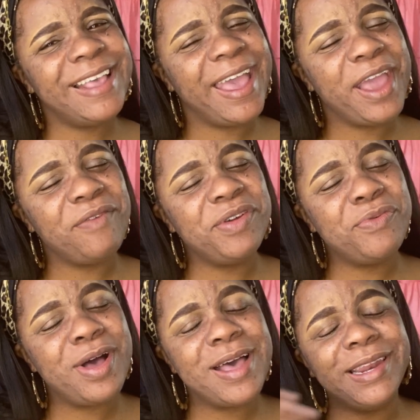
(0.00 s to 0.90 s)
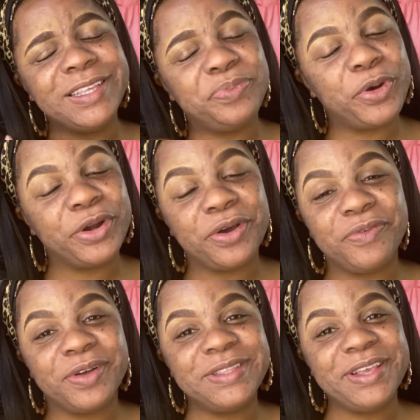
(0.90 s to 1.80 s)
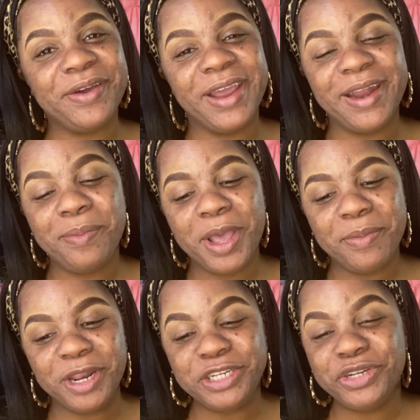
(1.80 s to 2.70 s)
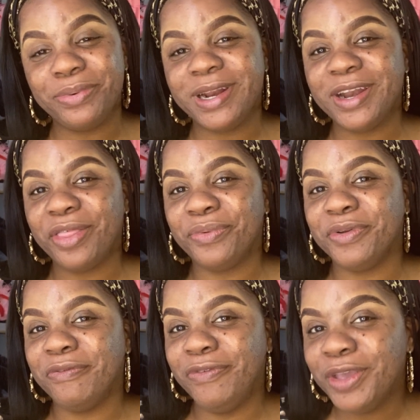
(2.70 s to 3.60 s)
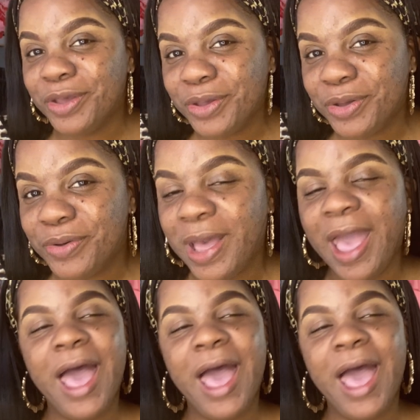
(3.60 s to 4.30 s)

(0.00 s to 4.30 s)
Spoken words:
Hey everyone, it's Bordeaux Rose here, and I'm coming at you with another review.